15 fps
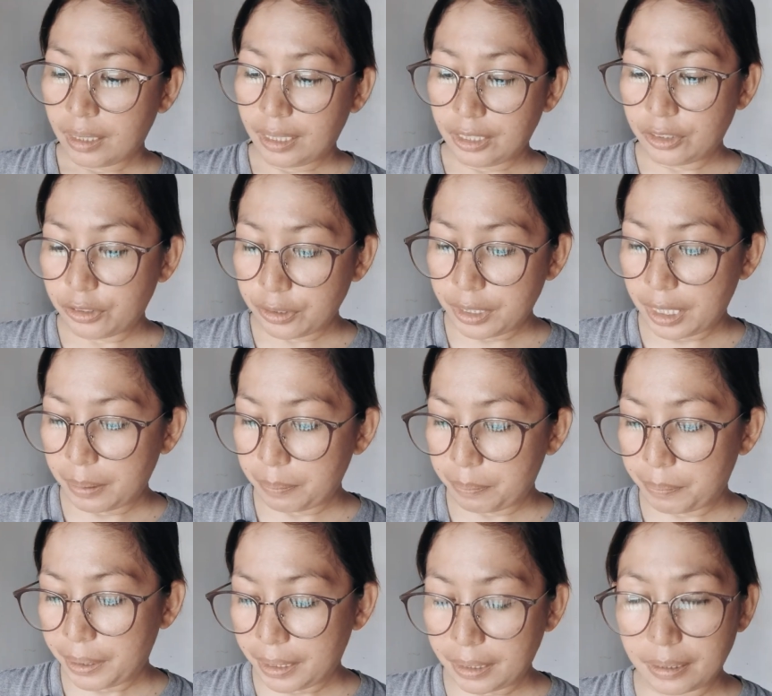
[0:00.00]
internet
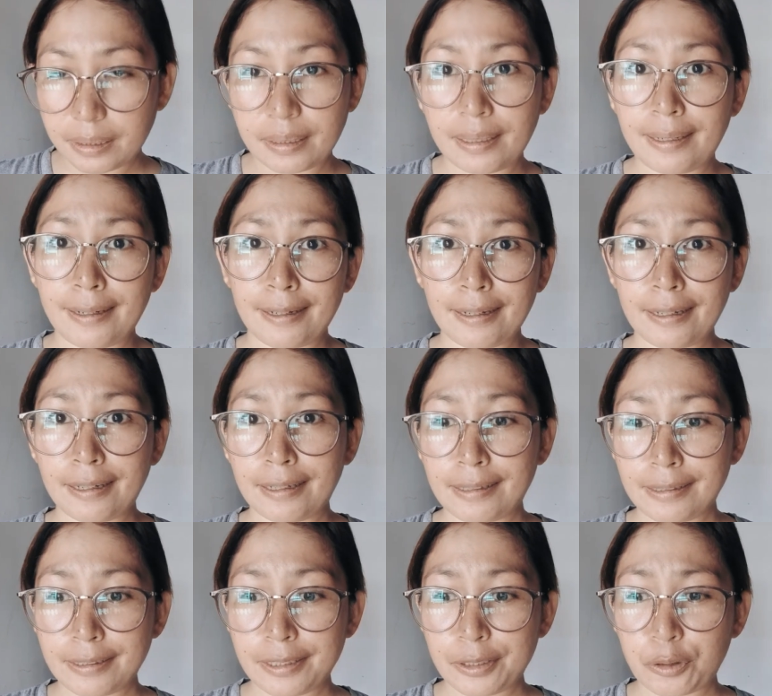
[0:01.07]
bill,
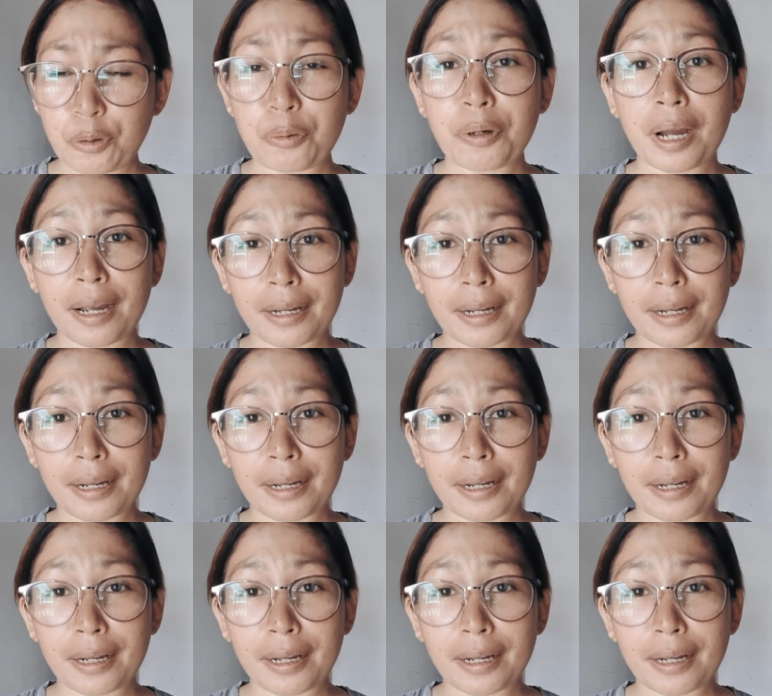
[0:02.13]
and kung